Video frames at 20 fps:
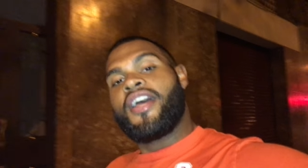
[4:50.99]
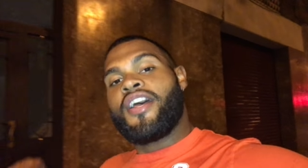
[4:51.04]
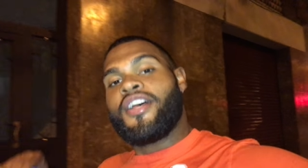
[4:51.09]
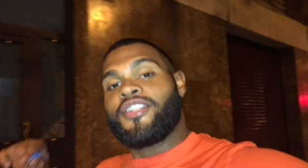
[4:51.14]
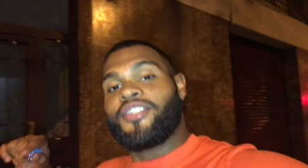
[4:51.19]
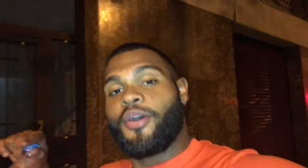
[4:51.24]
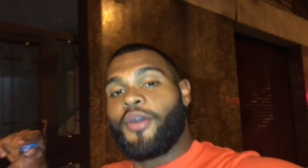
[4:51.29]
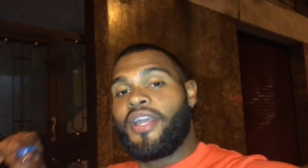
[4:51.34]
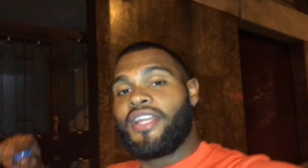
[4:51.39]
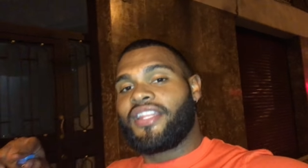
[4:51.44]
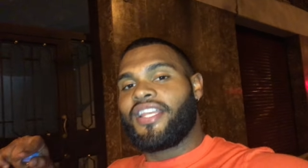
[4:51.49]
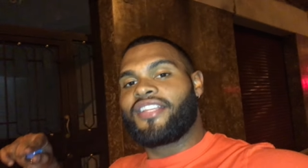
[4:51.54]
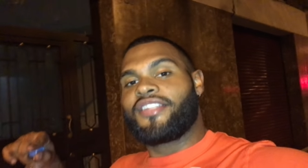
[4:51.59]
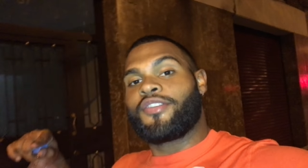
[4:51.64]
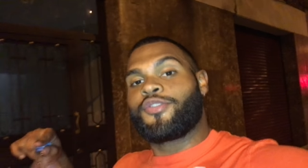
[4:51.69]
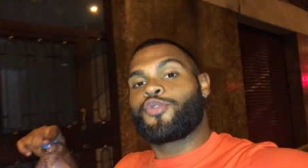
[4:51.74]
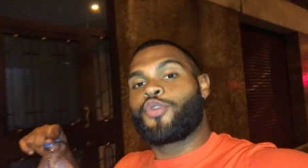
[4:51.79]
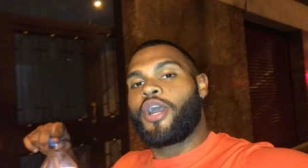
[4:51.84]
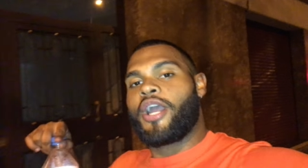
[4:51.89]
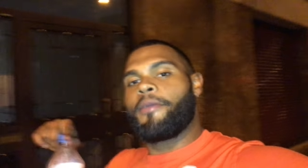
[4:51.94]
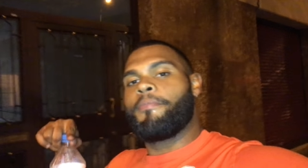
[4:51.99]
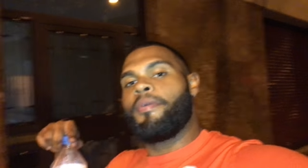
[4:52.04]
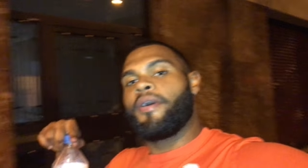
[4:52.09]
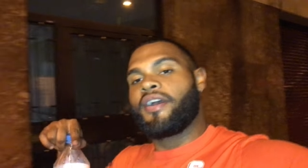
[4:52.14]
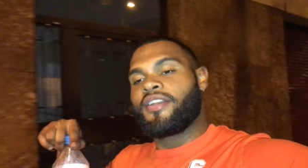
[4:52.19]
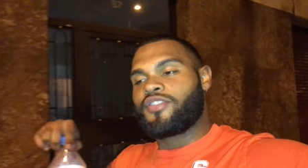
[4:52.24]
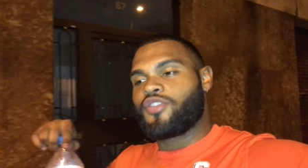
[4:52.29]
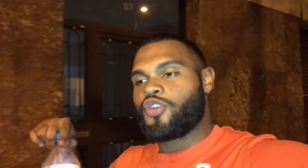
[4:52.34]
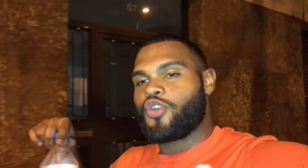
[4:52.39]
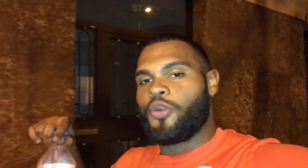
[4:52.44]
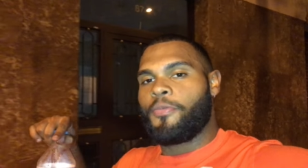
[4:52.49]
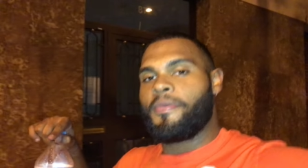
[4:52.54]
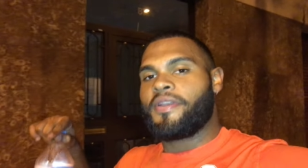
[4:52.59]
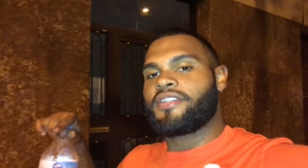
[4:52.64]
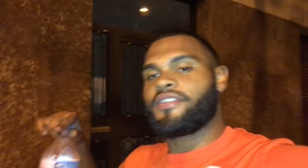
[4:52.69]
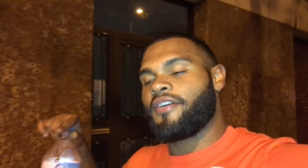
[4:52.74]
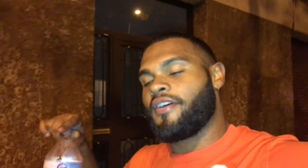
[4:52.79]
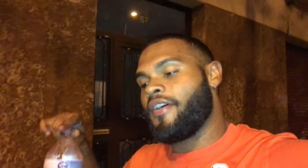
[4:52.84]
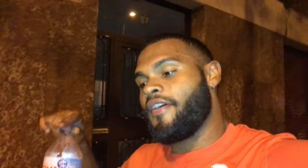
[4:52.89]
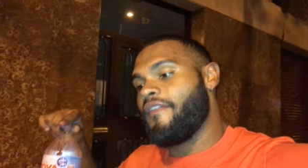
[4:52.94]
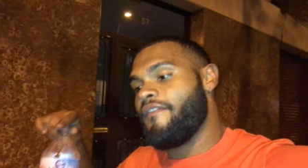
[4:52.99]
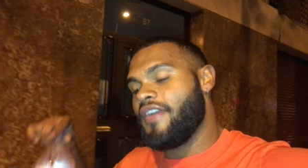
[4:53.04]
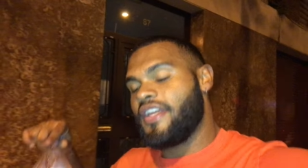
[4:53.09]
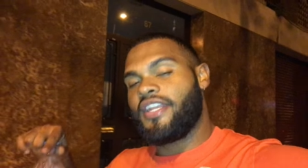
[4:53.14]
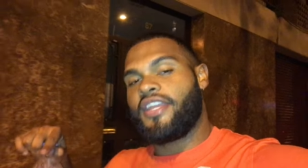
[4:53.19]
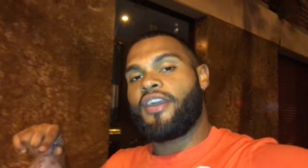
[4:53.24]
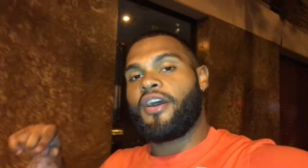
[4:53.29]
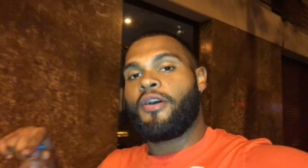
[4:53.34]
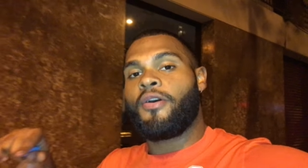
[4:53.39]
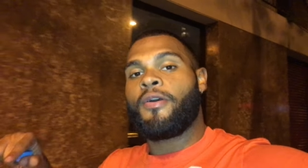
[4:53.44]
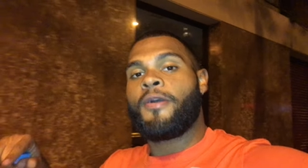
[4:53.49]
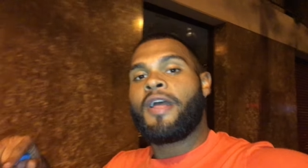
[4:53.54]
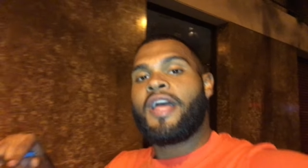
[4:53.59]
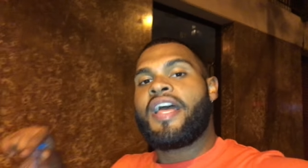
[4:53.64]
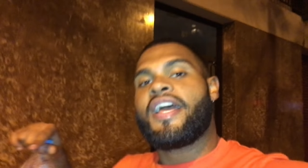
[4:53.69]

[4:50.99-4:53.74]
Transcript: So hit that subscribe button so you don't miss a video.